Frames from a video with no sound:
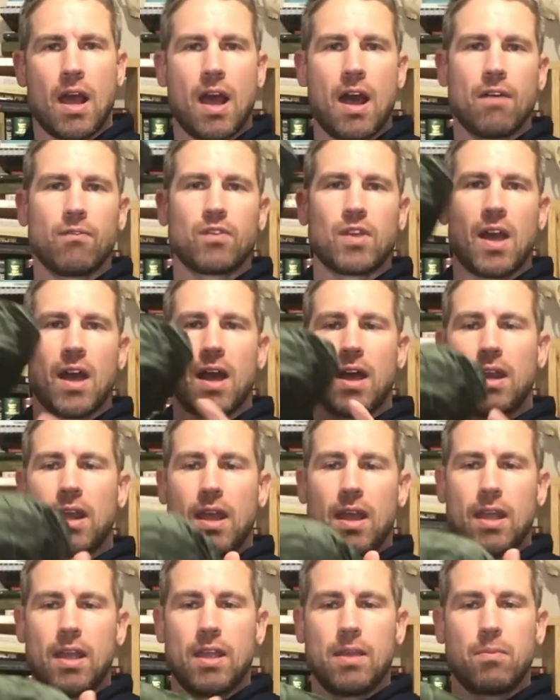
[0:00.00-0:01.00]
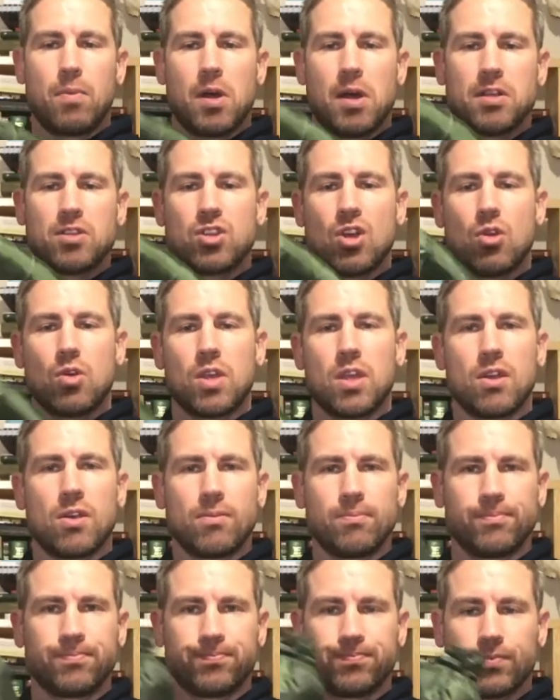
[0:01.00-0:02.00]
I've got a poncho
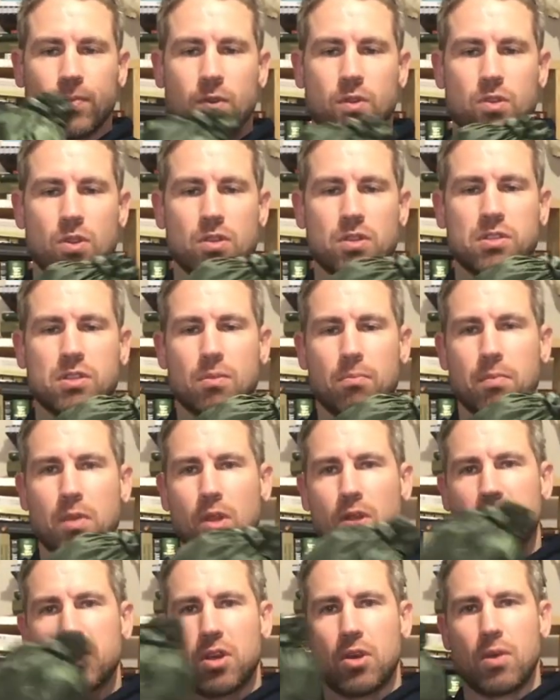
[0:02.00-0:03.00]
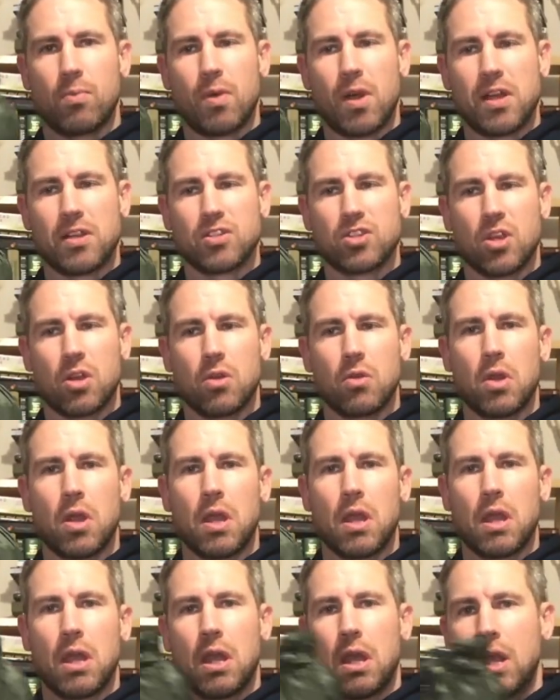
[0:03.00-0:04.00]
here. So this is a military poncho.
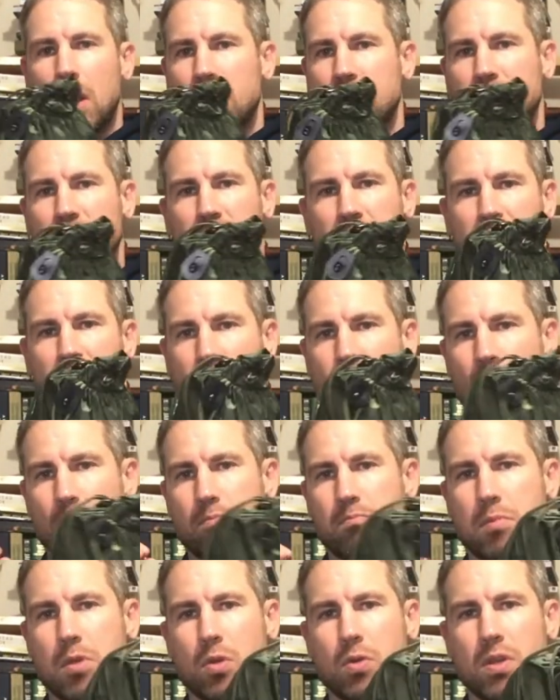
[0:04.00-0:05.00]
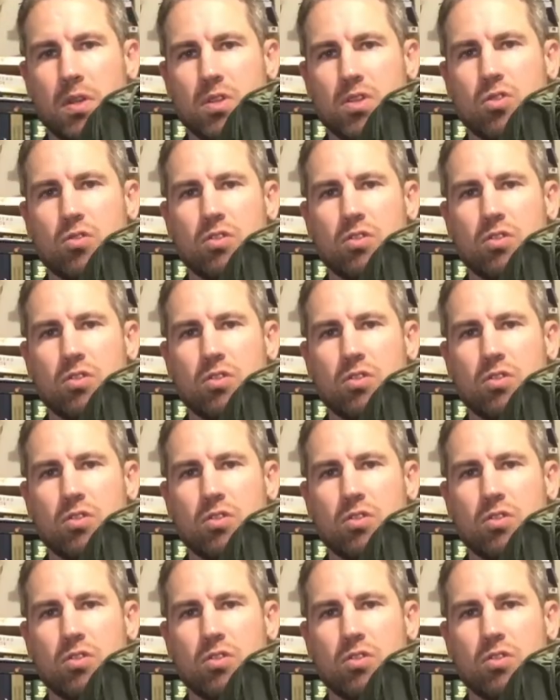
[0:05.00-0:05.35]
These things have a million